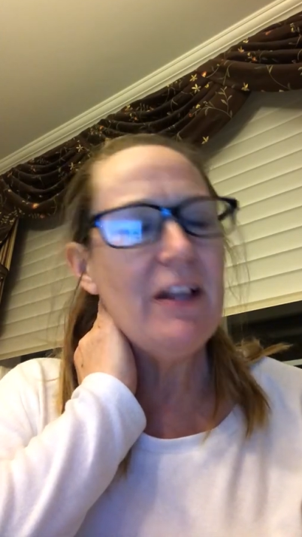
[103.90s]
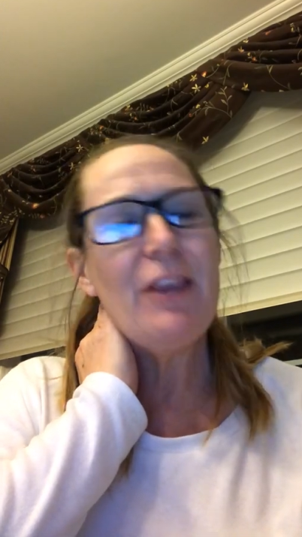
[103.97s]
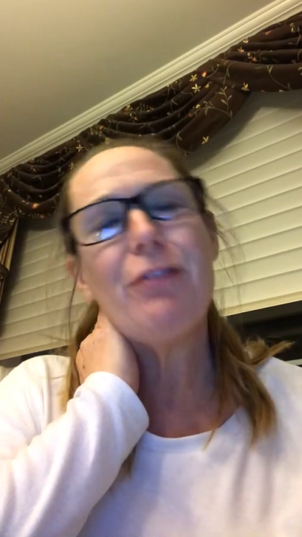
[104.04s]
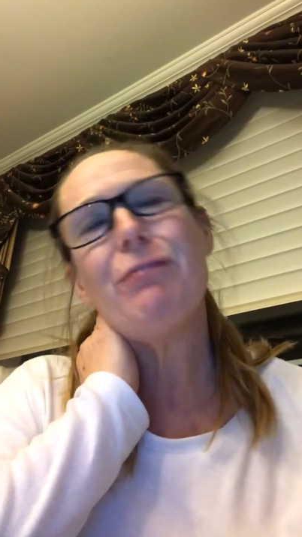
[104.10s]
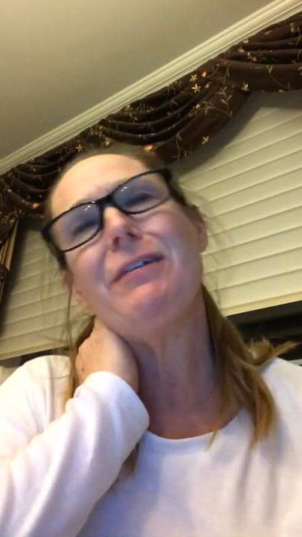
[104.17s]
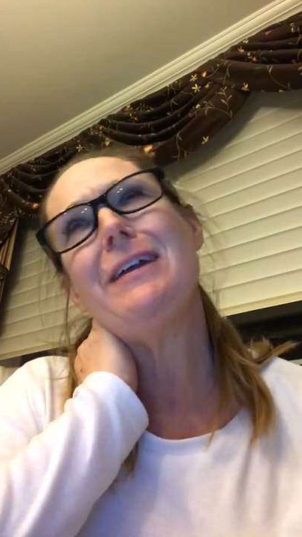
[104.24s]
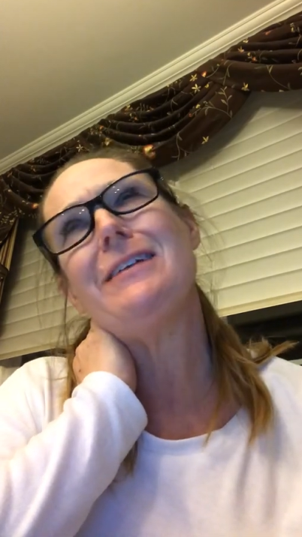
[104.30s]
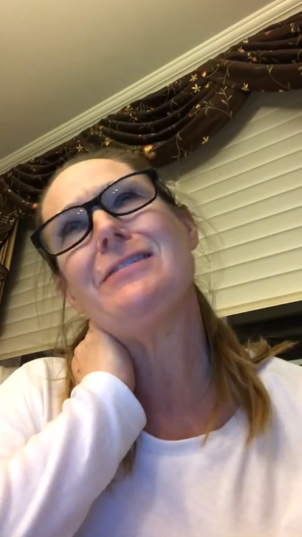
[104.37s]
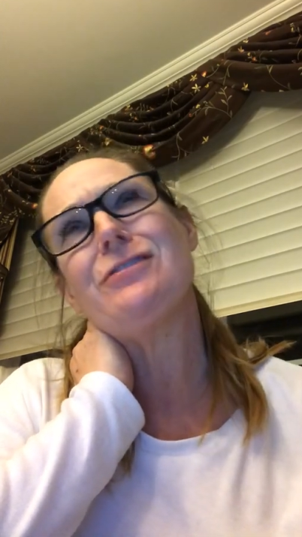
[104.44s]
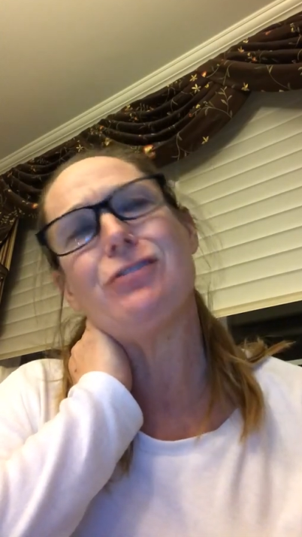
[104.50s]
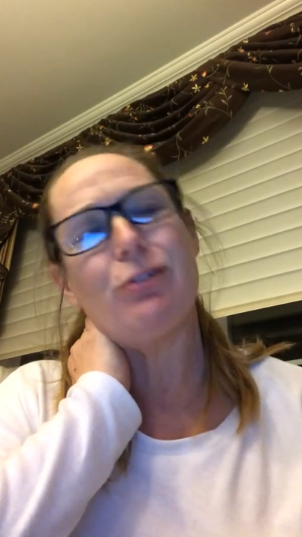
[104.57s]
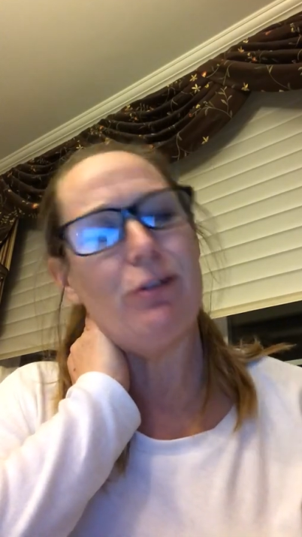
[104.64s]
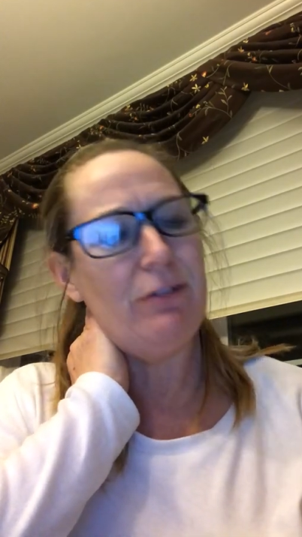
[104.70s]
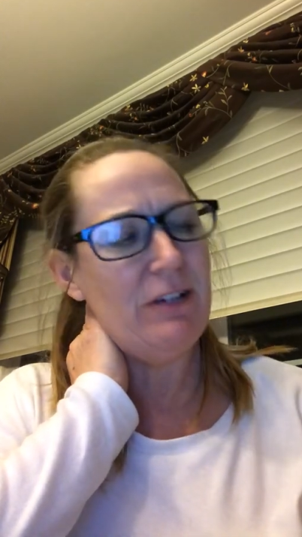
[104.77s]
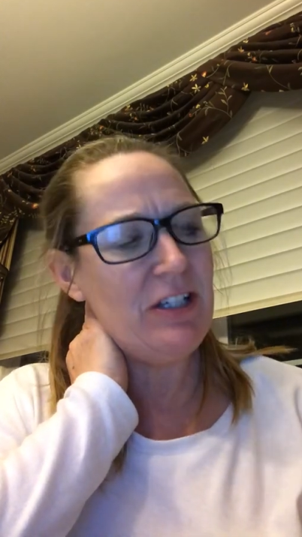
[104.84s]
3
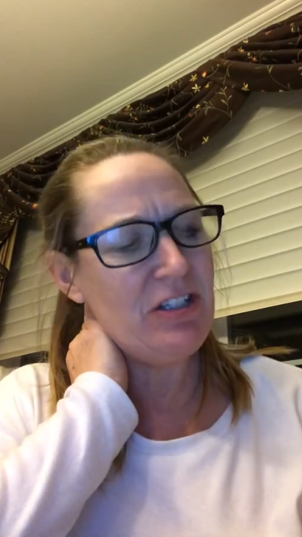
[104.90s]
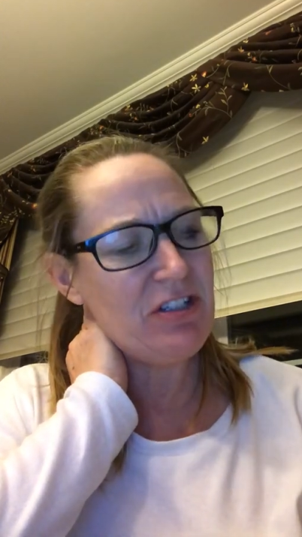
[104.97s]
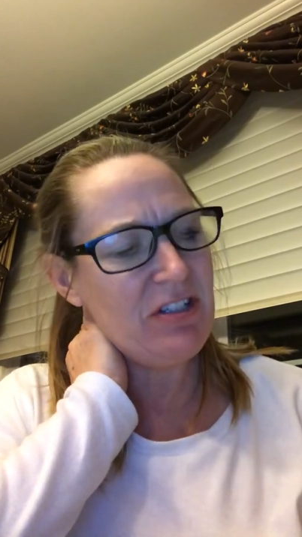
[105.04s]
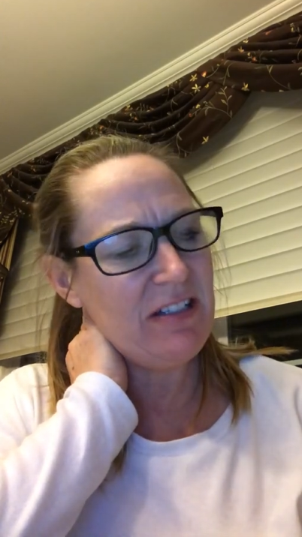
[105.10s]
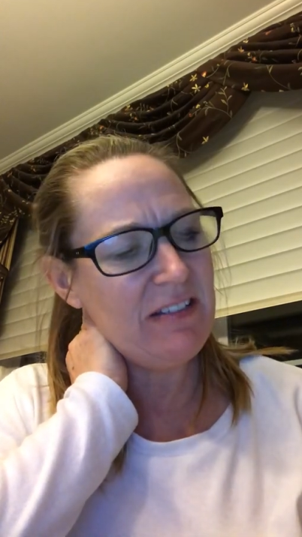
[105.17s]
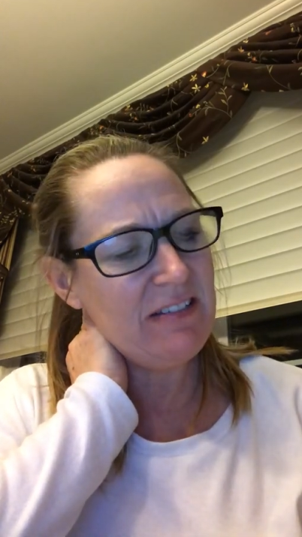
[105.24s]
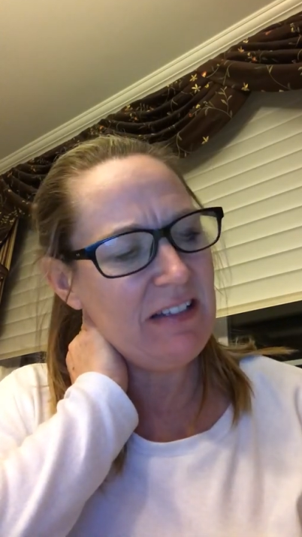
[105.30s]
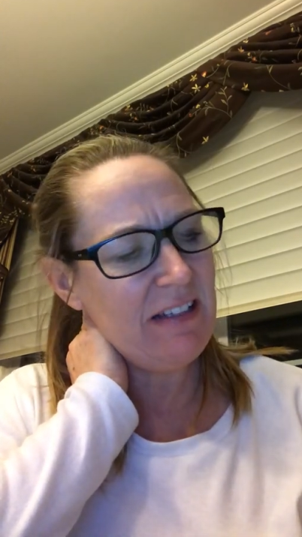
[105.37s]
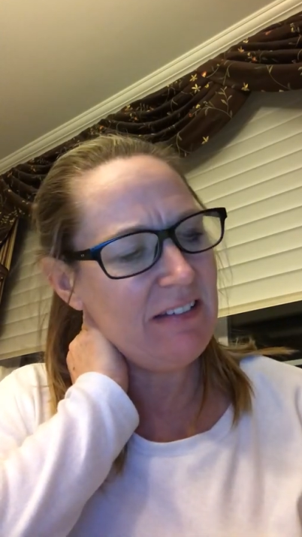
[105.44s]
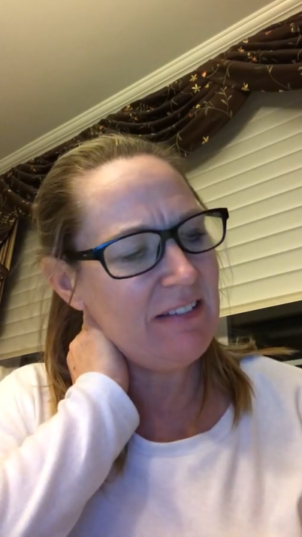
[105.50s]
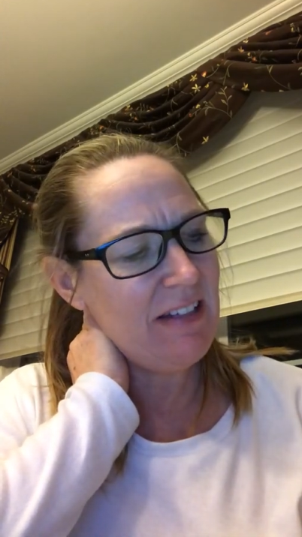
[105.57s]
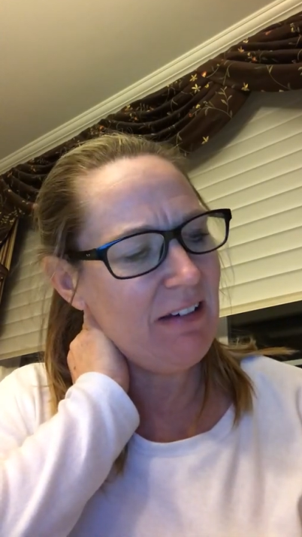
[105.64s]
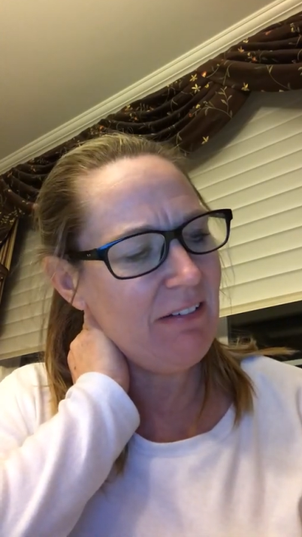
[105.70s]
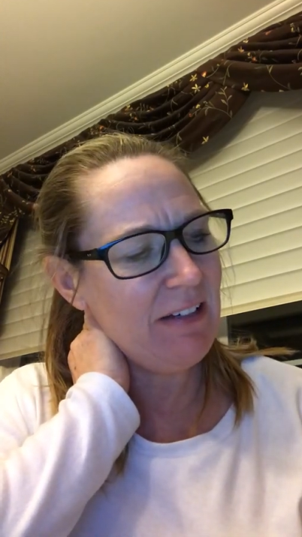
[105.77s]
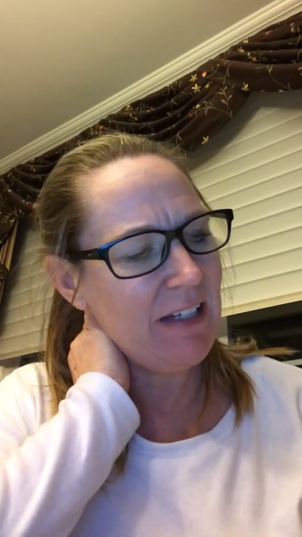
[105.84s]
stories, she said,
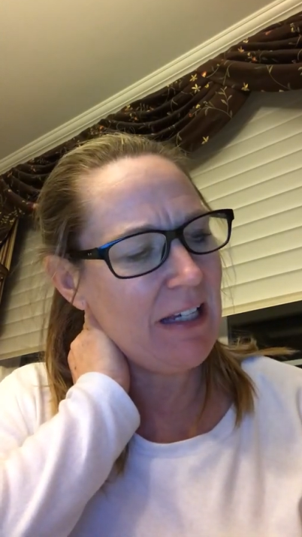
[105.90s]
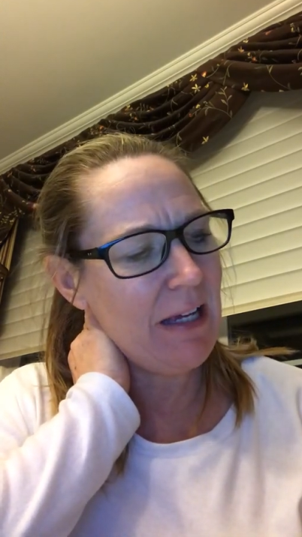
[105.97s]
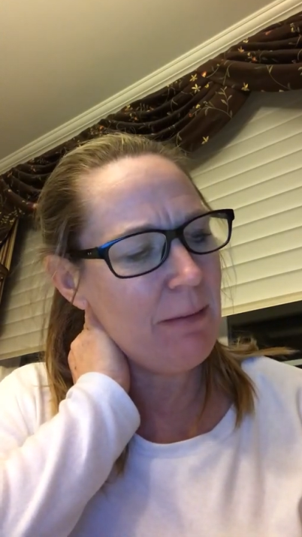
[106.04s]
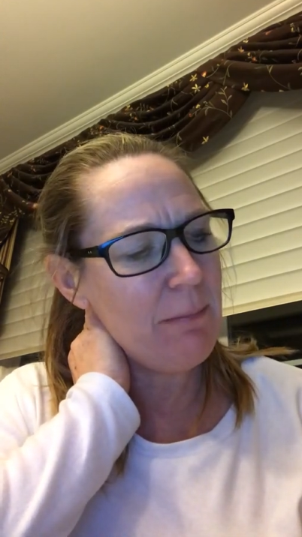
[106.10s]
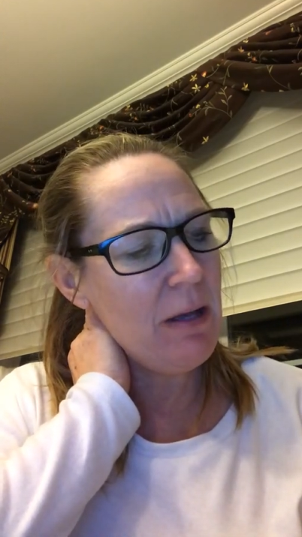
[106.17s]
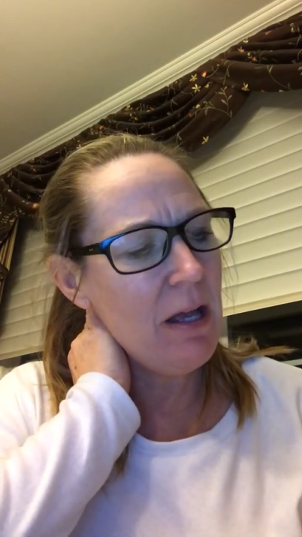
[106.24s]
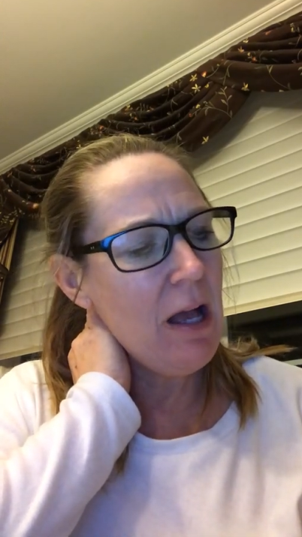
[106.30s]
daring him.